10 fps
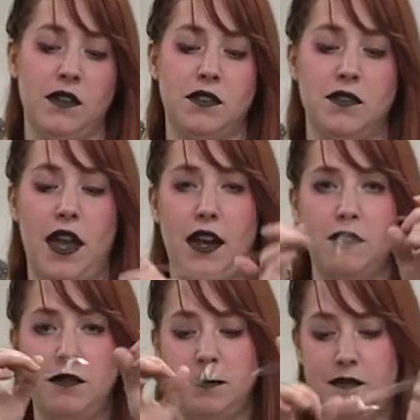So
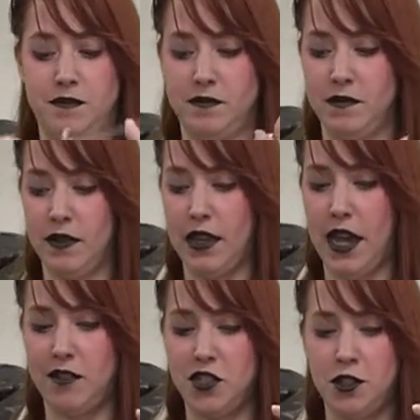now
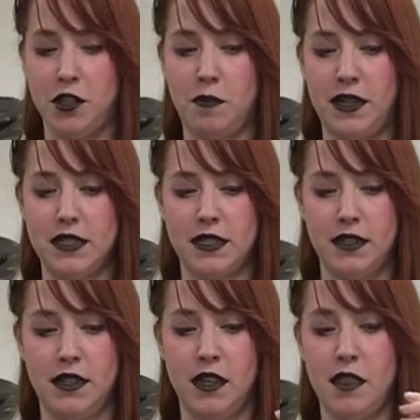I have two loopies.
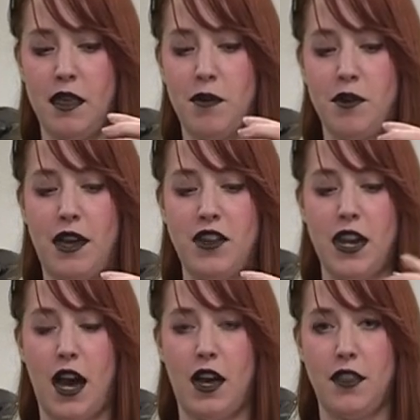They both have a
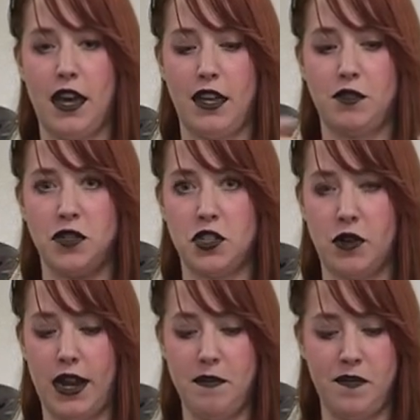knot on the end, which is
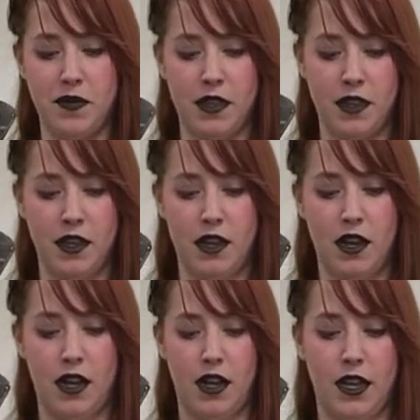great.
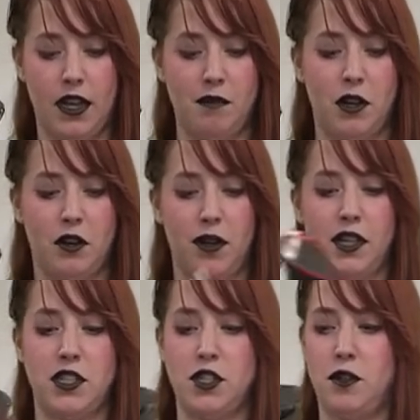I am
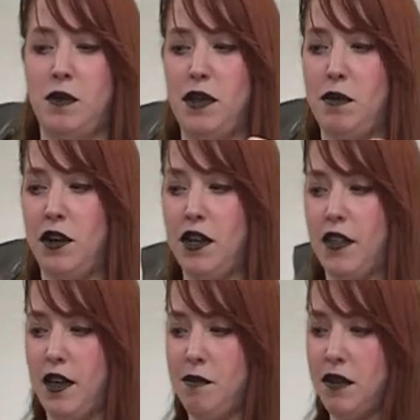going to be putting
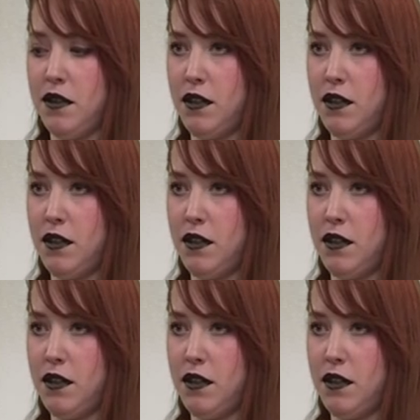them